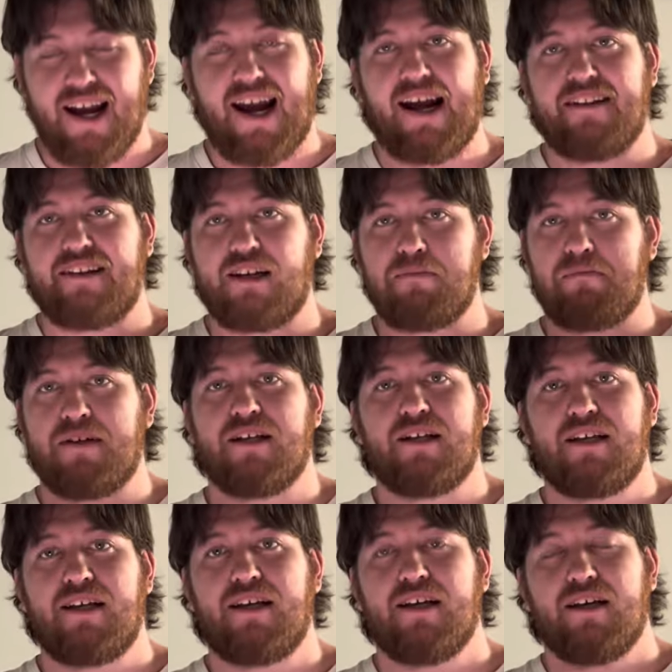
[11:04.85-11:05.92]
and the
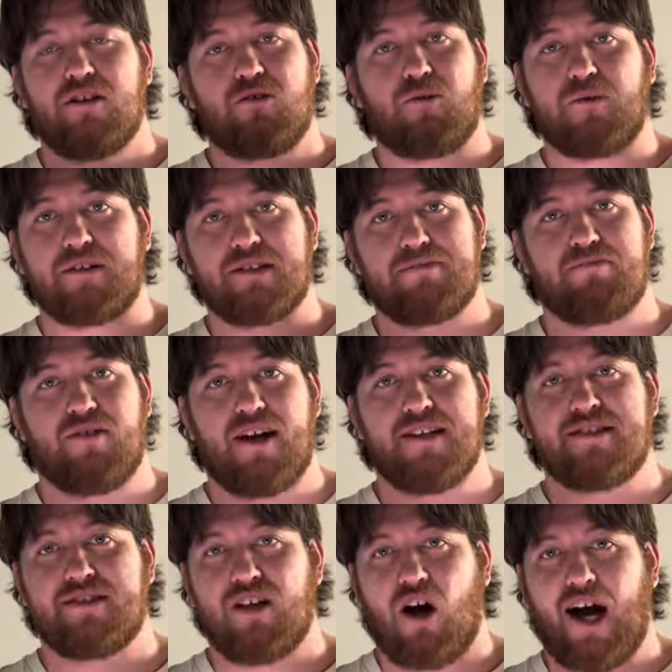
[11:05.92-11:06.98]
ability to
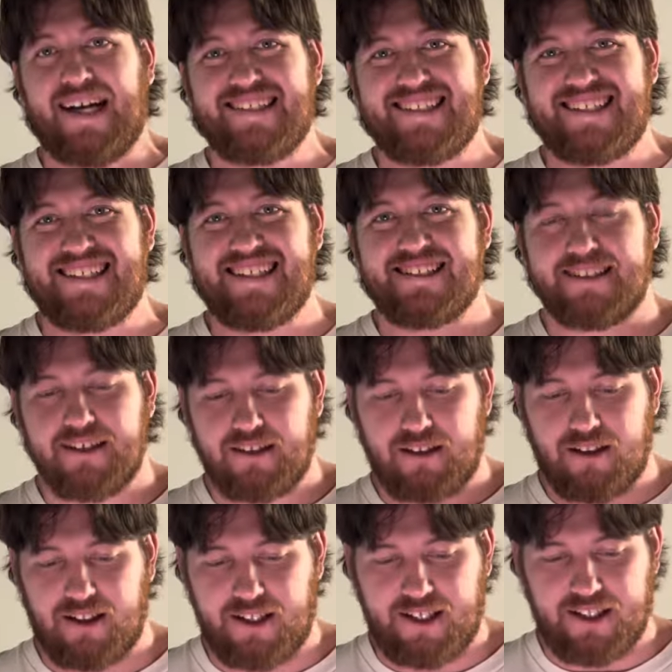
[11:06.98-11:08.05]
express ideas
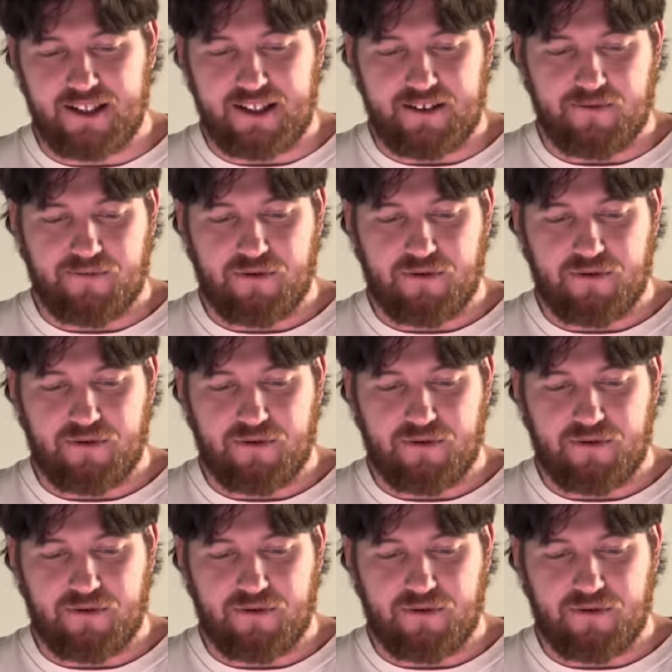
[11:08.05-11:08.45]
clearly.